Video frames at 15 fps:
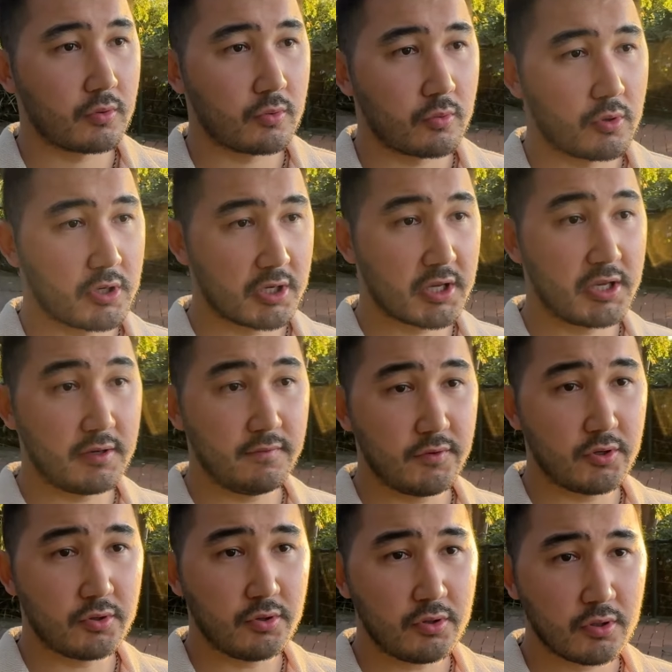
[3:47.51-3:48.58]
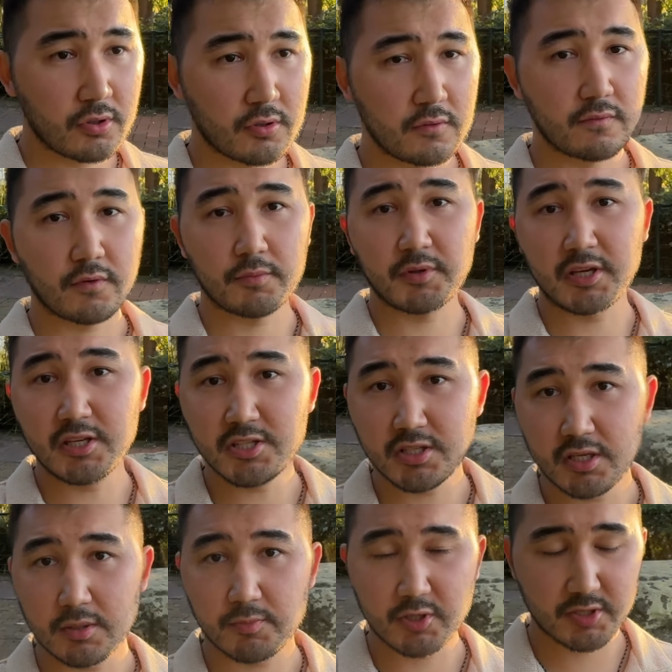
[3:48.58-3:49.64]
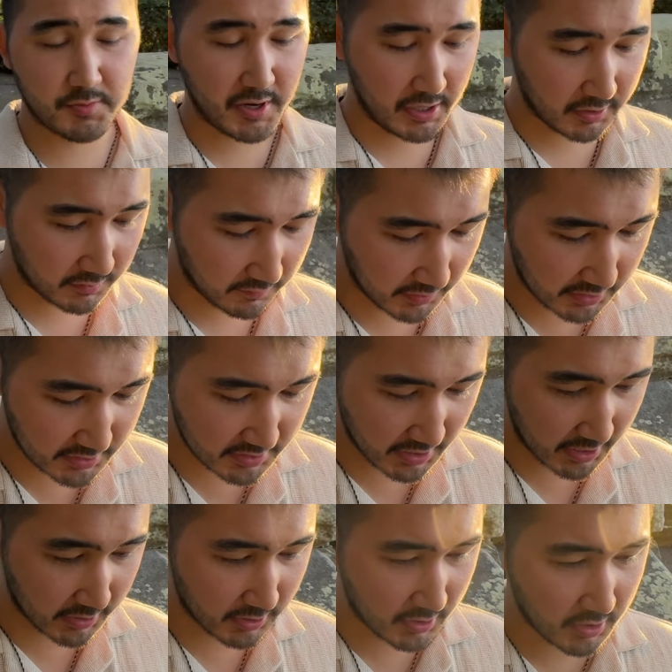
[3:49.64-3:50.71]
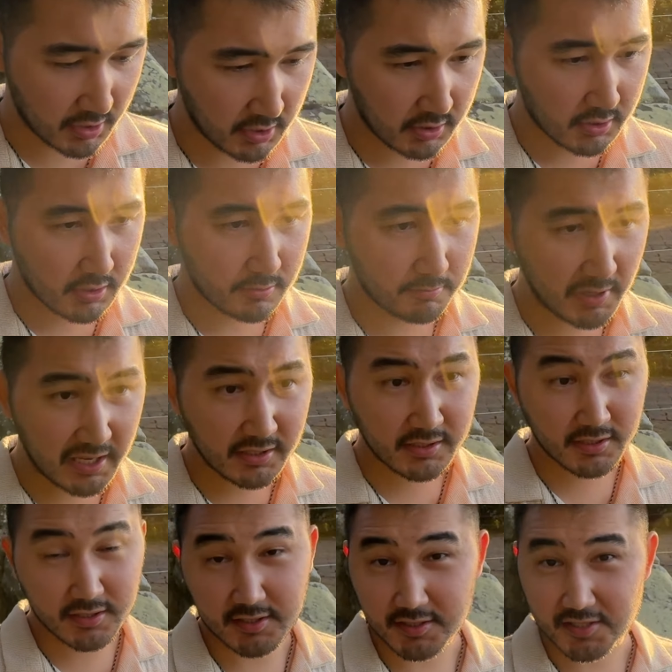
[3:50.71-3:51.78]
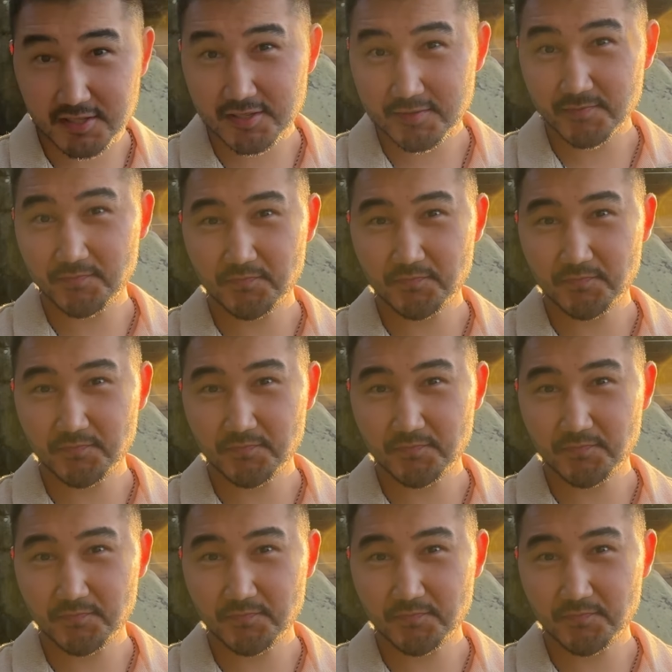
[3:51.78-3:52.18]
want to give you from the engineering perspective is that maintenance